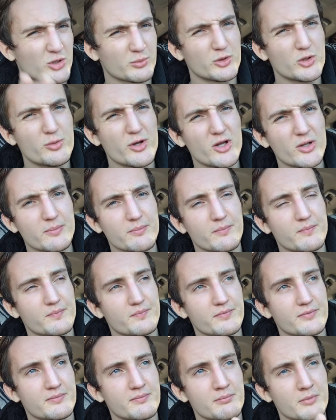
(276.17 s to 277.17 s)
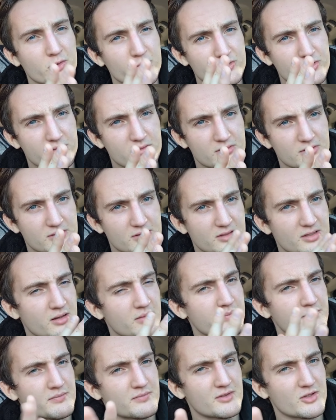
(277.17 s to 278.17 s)
blue belt.
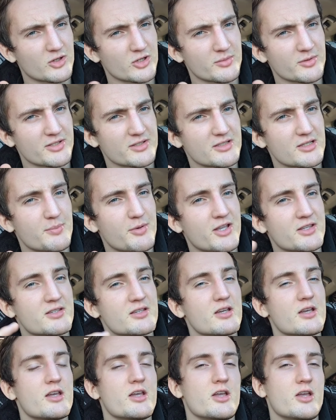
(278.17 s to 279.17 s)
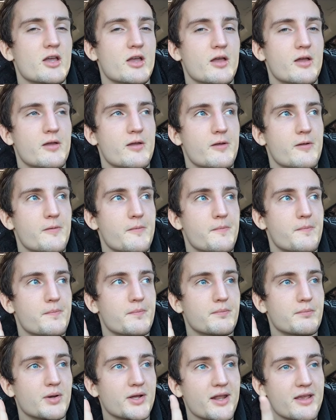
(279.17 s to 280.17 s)
Some tournaments, it depends.
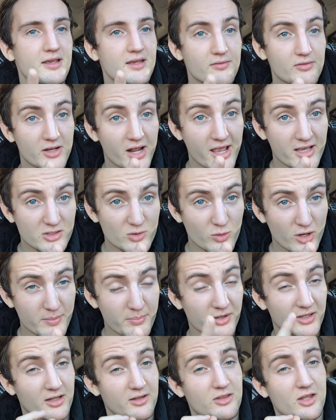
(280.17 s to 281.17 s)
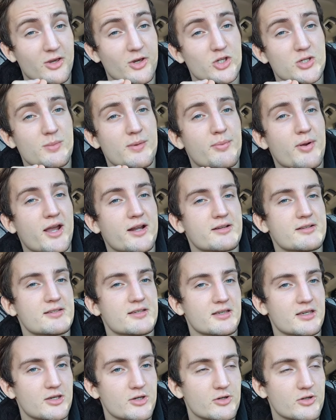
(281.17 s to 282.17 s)
But even as a white belt, I think you should be practicing
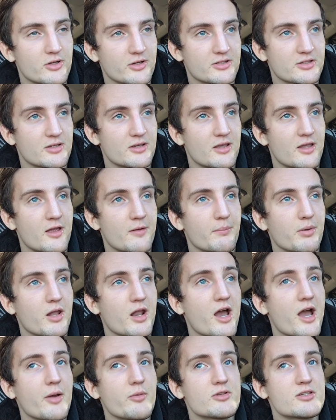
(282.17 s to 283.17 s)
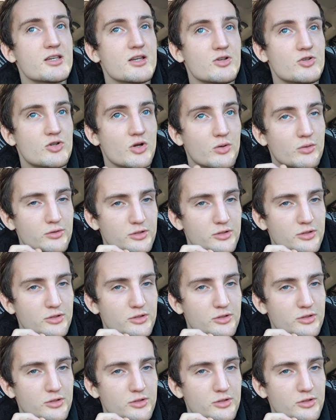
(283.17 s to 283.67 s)
heel hooks. But I would say don't